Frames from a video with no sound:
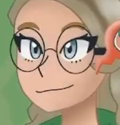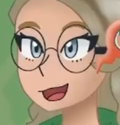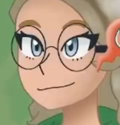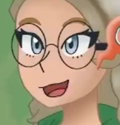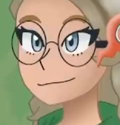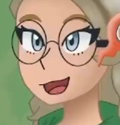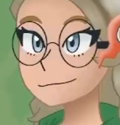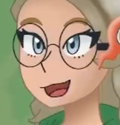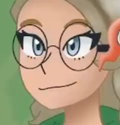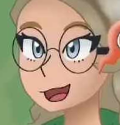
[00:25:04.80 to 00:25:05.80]
Edge
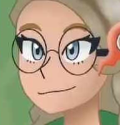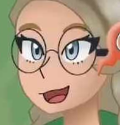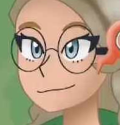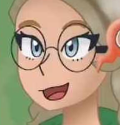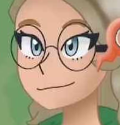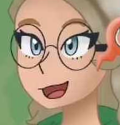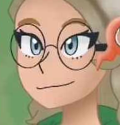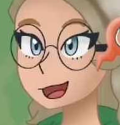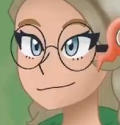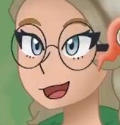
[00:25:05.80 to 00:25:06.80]
into Gallade. It
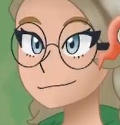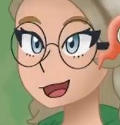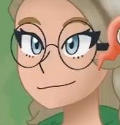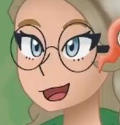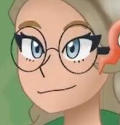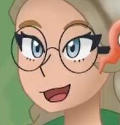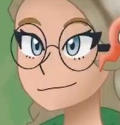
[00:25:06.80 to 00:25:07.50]
is going to do some good